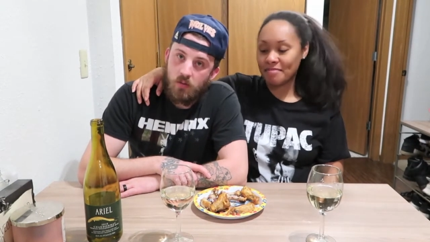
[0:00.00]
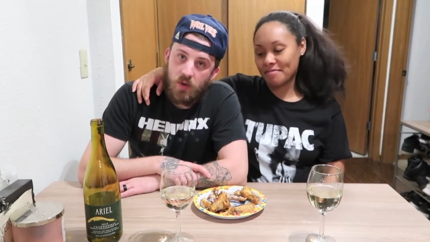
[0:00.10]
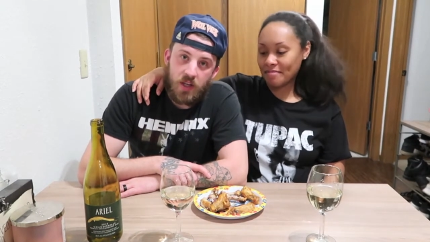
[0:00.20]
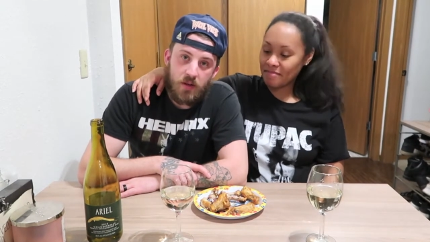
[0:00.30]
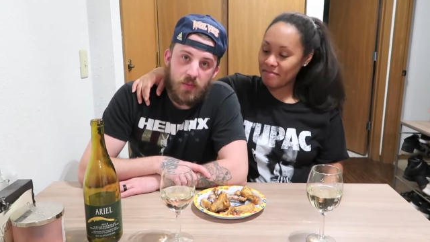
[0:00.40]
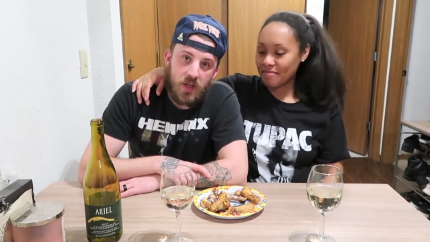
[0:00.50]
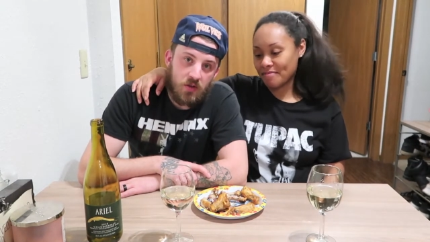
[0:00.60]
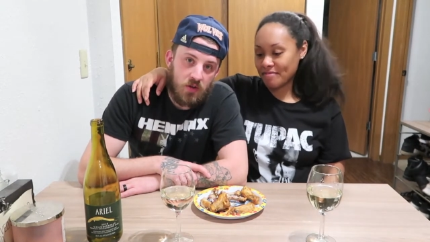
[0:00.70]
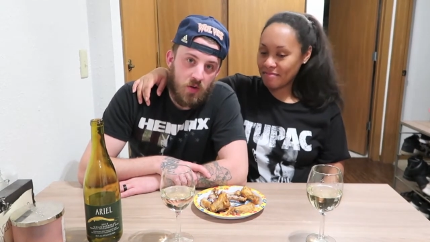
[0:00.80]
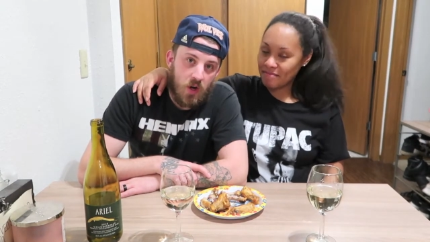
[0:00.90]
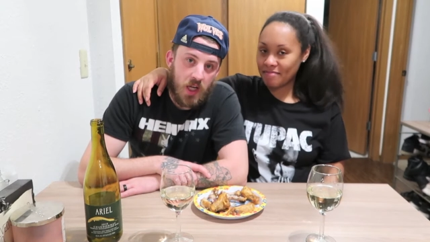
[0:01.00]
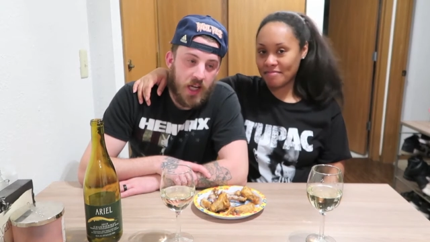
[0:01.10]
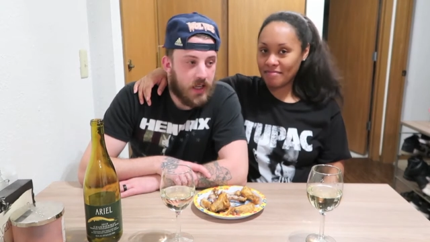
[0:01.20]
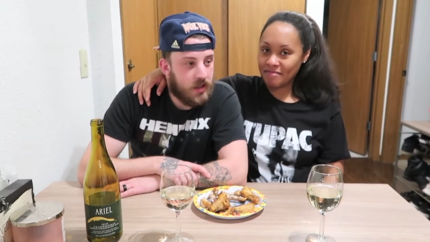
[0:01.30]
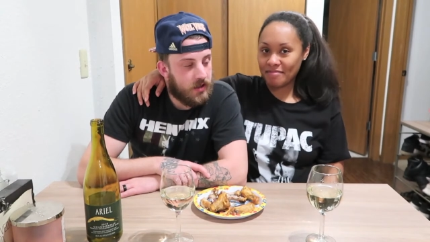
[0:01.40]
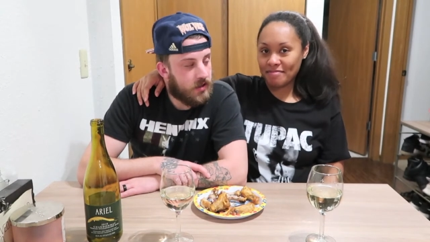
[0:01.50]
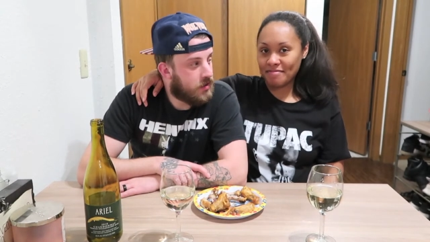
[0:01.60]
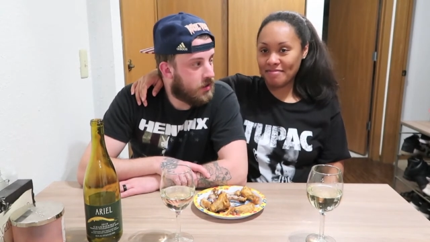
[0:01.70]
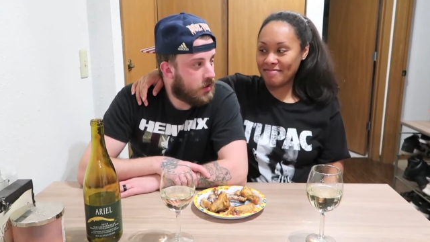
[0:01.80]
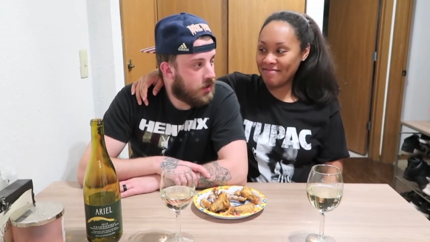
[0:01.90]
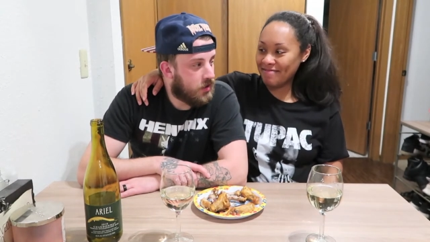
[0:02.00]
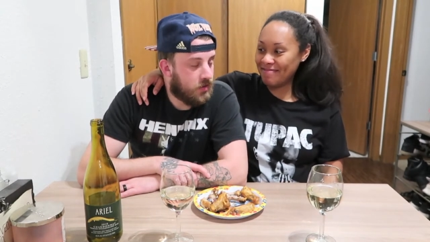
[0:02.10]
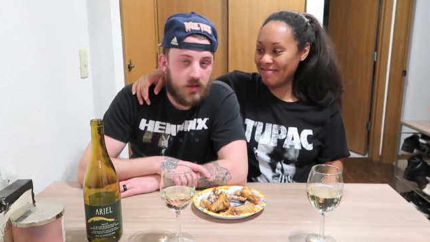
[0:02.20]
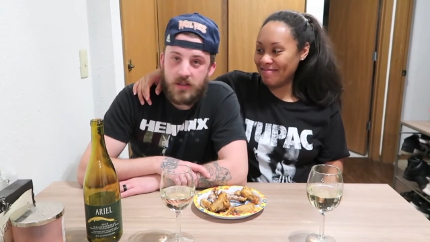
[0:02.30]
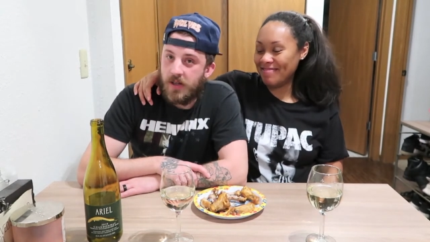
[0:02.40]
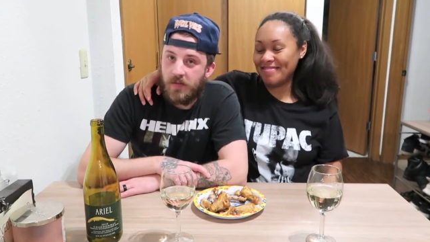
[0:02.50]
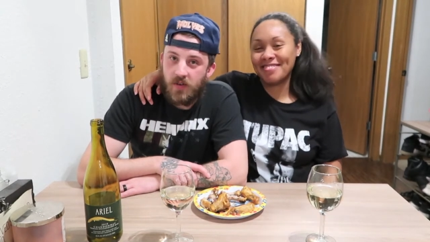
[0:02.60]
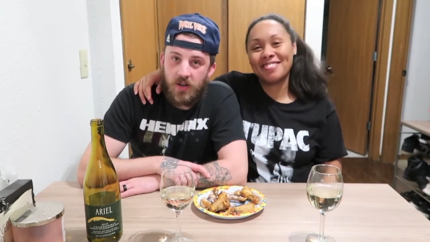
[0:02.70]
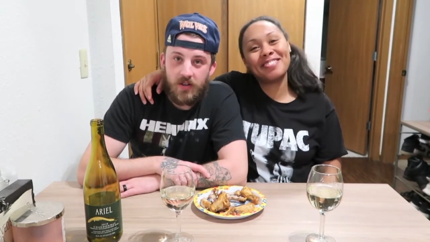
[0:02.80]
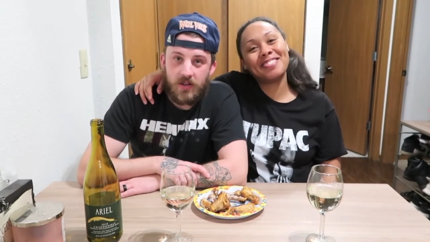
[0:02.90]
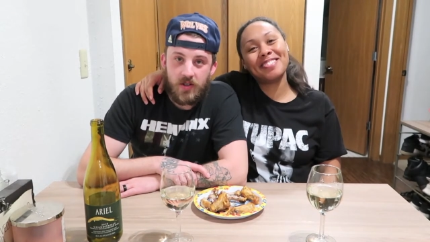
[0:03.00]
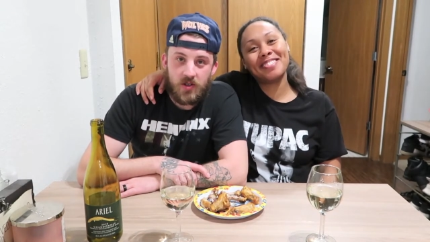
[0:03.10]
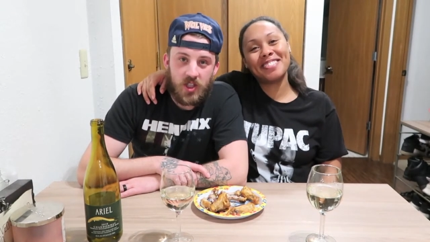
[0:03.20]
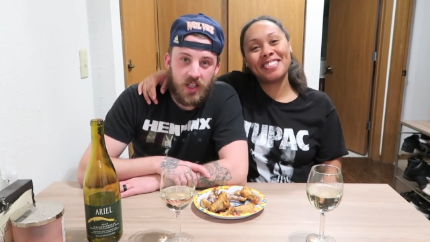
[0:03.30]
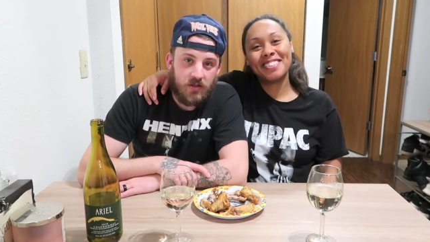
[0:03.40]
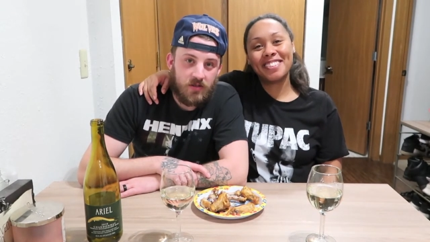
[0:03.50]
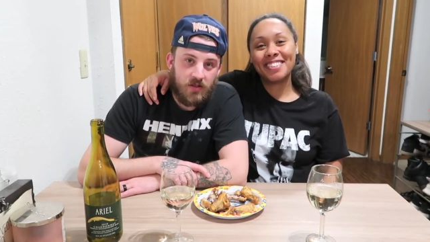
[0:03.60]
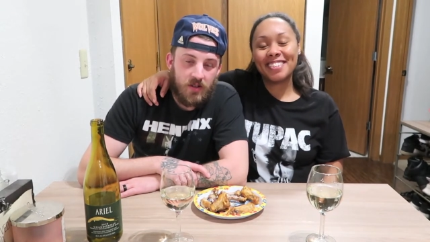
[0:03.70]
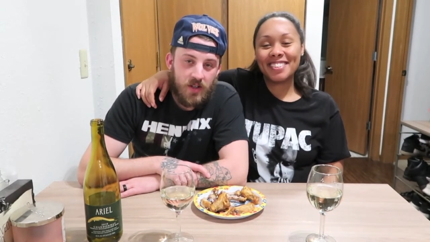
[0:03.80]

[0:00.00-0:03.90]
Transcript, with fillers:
Speaker 1: ring the bell, do all that. Do the same for her and her channel.